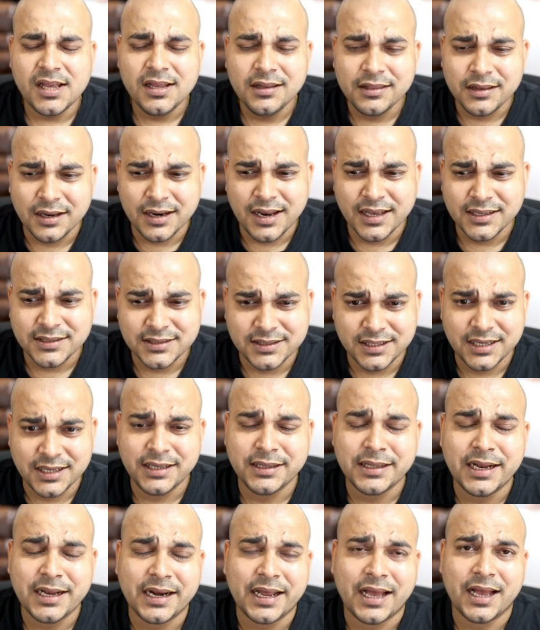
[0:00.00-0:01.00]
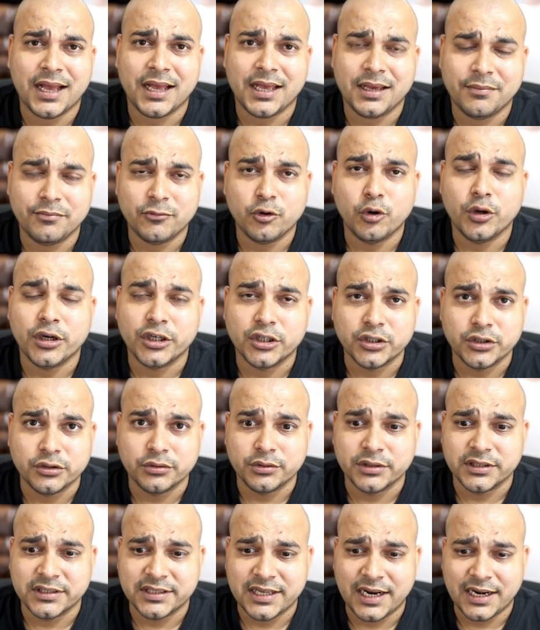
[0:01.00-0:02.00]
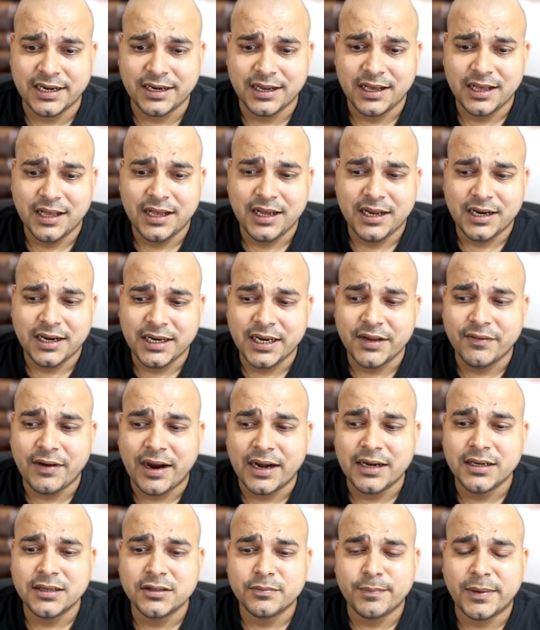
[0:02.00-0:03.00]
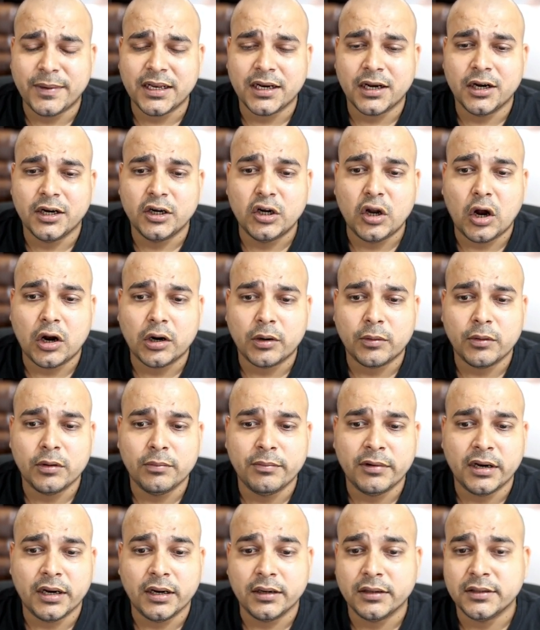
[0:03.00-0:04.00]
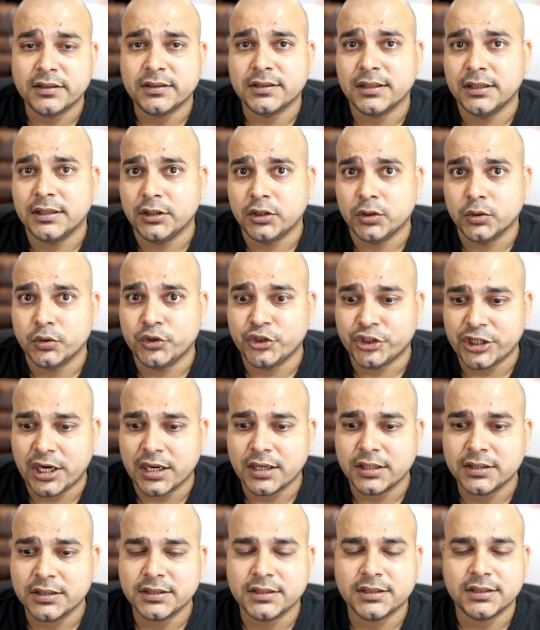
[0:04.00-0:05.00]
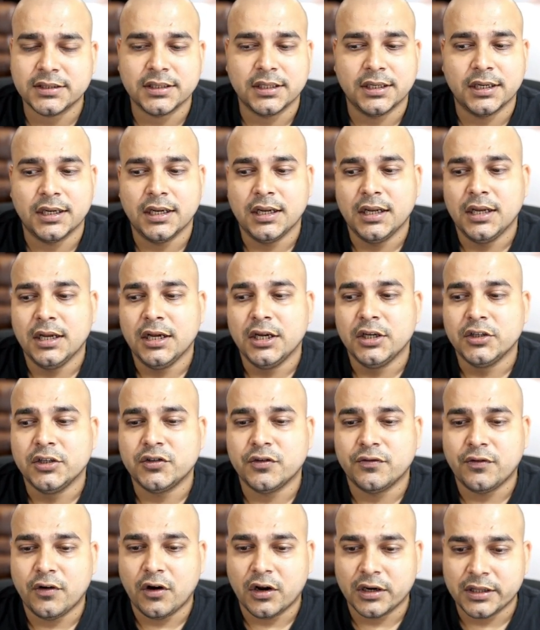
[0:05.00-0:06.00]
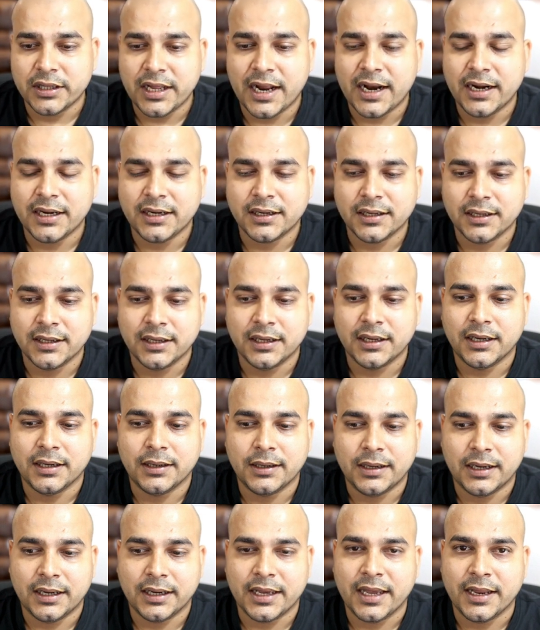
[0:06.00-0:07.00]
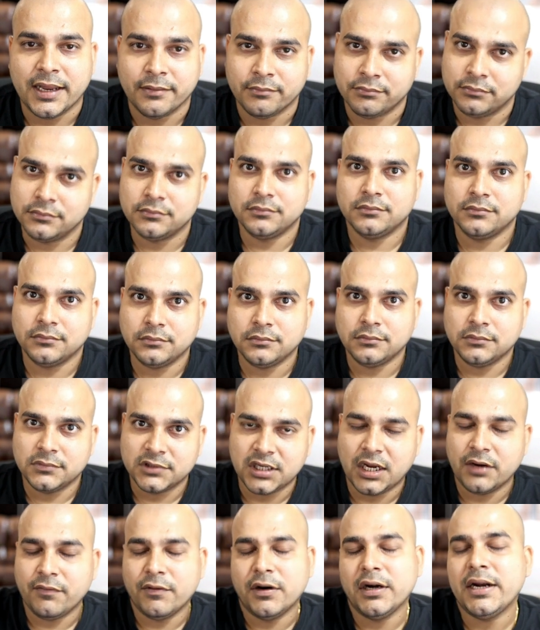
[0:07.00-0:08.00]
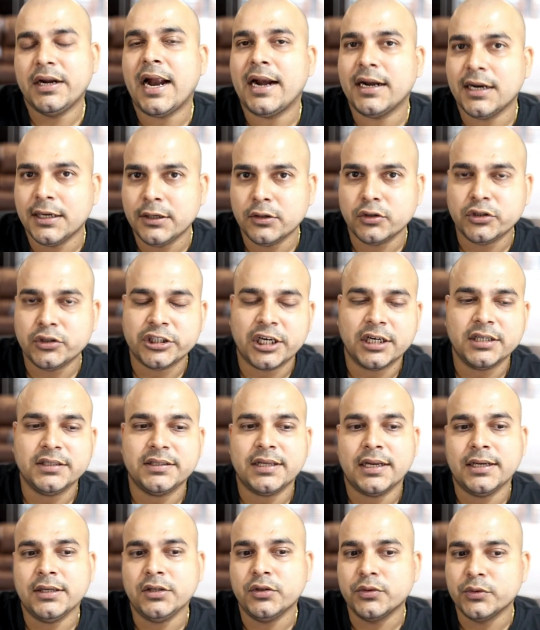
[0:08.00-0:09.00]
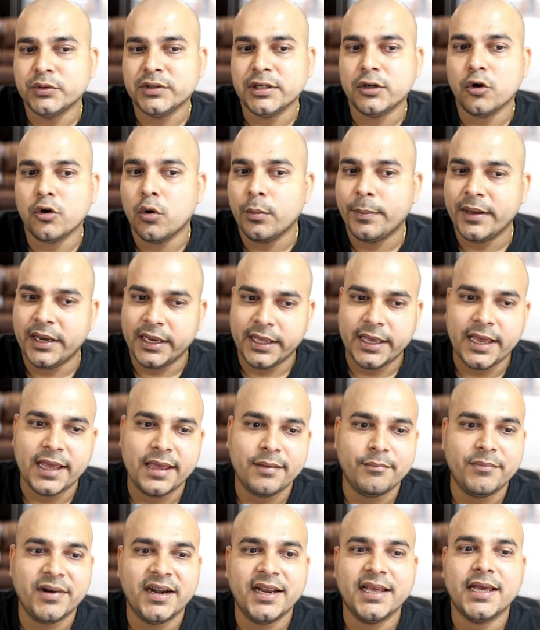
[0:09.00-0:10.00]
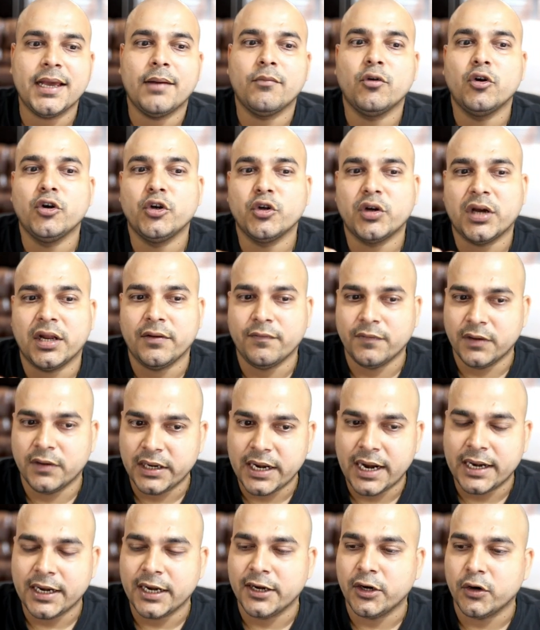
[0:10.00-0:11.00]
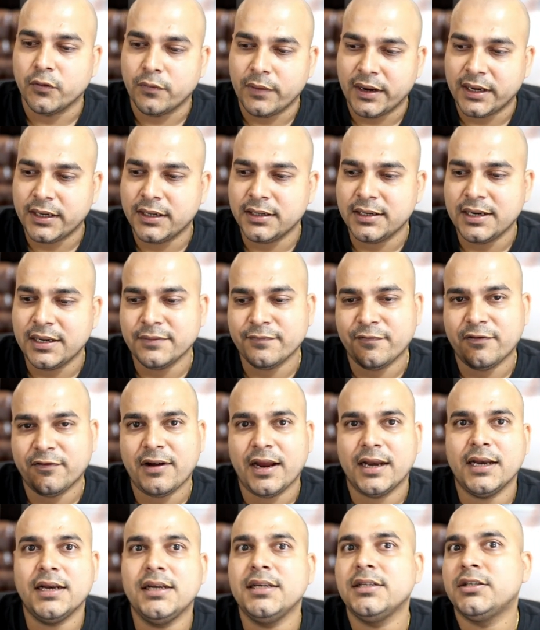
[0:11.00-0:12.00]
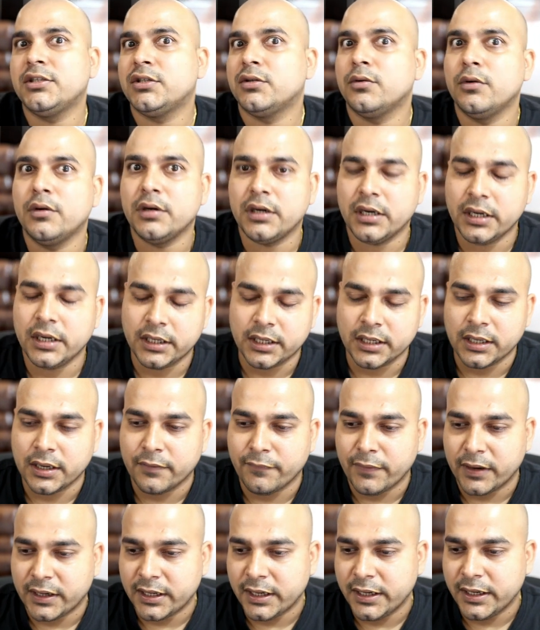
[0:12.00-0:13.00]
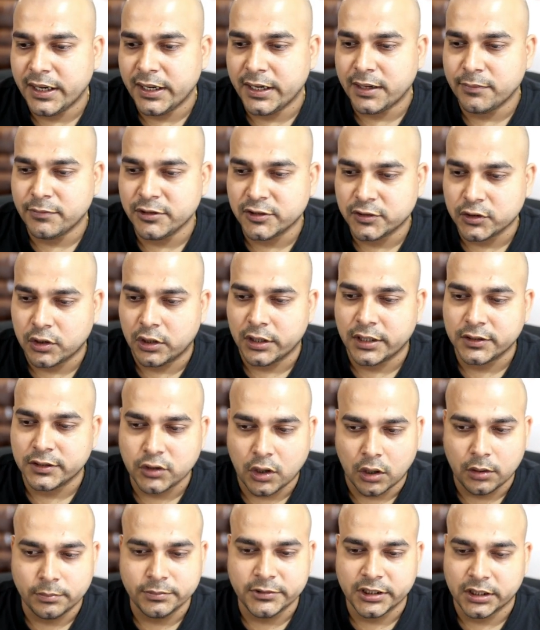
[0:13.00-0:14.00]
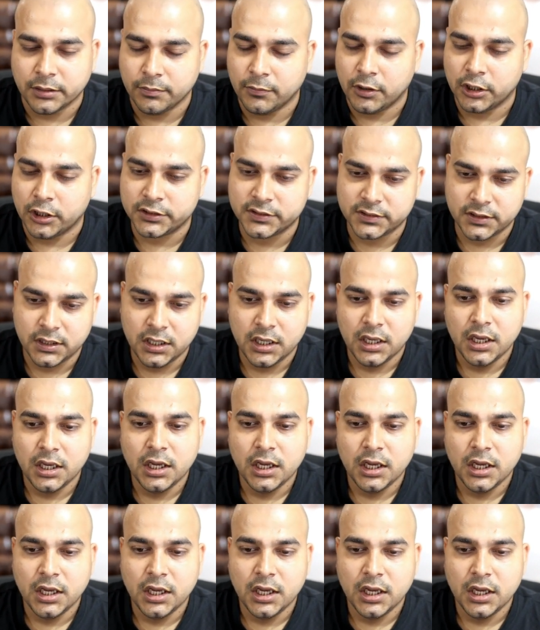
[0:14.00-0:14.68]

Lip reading: next thing that I am going to do is that divide this particular documents into chunks. So for that, again, convert that into chunks, and using OpenAI embedding, I'm going to convert that into vector and finally store it in a vector database called as Objectbox.